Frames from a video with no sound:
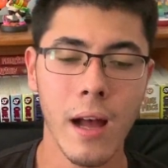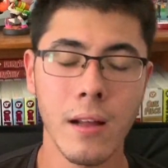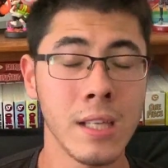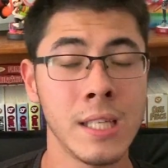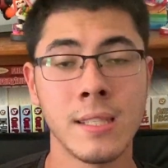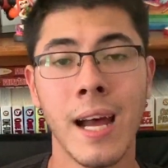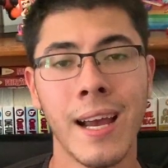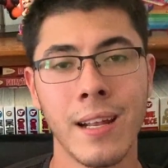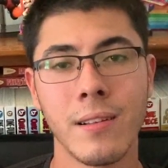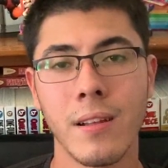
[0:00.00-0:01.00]
He's
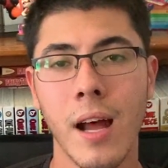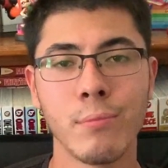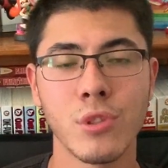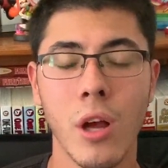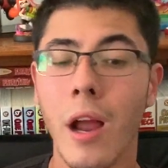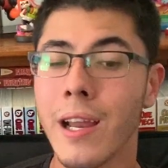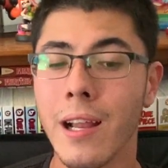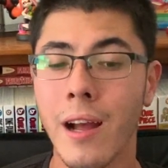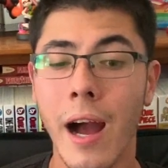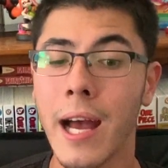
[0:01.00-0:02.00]
dying. I'm sorry.
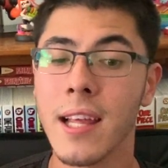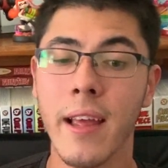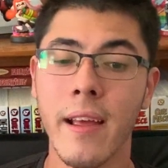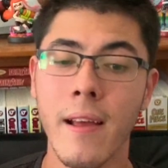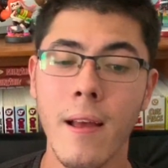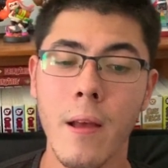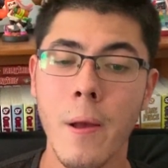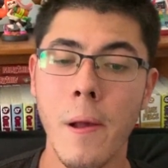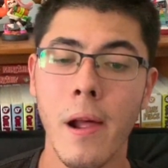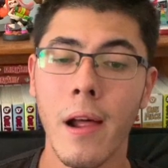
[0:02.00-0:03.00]

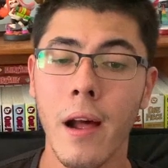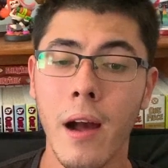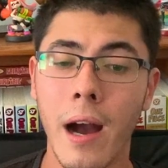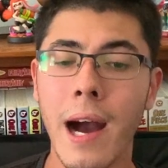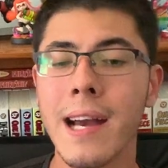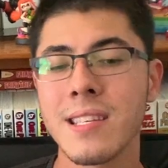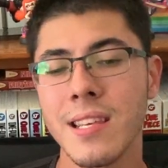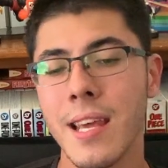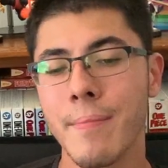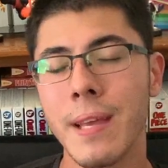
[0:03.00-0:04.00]
I
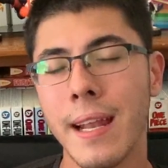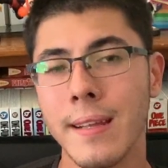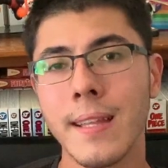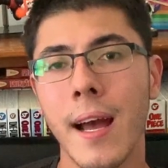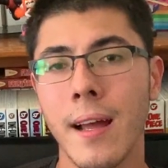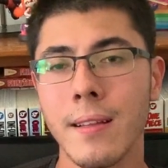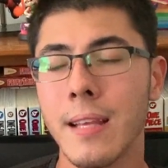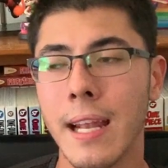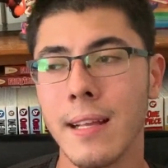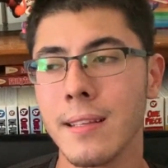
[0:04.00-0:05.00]
see him getting
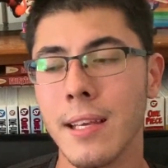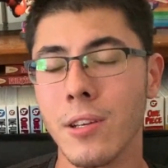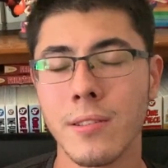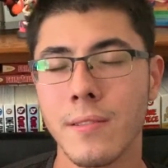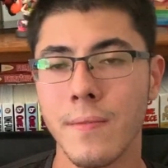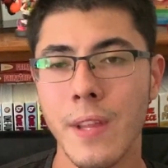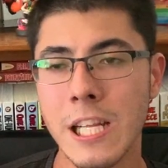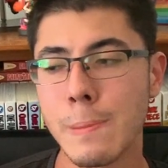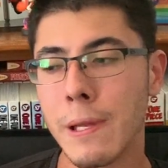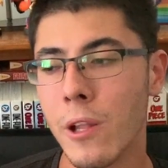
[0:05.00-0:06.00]
killed.
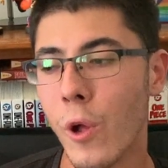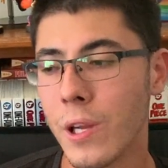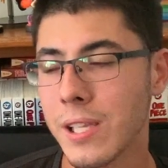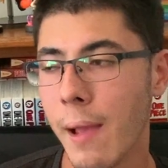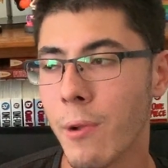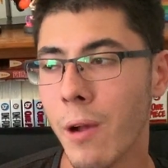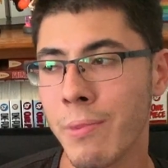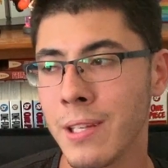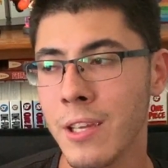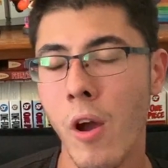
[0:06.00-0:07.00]
It's been a long time
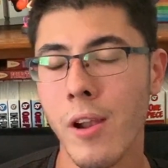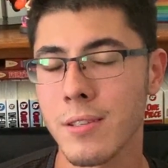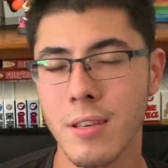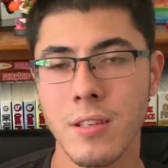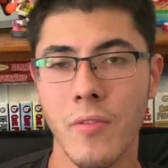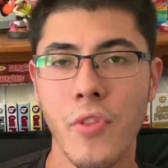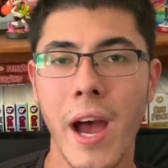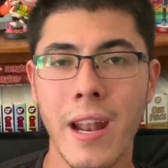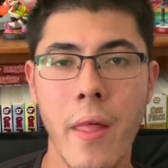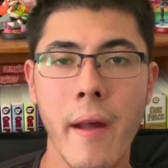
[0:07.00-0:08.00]
coming. He honestly should have
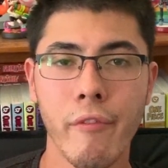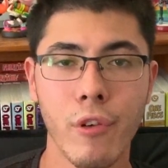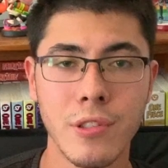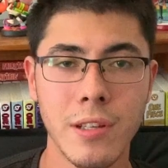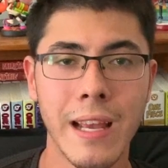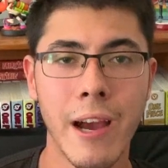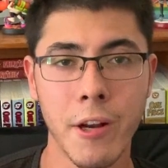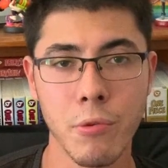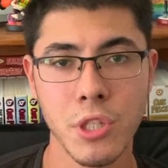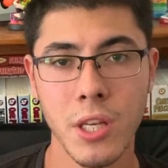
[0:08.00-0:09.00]
died in that first
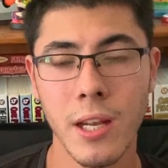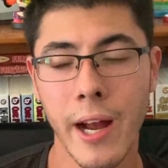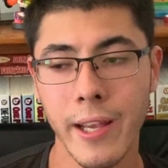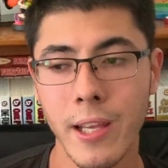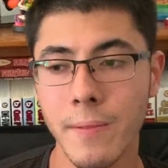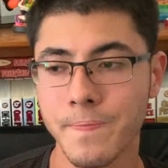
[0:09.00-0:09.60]
encounter with Shigaraki.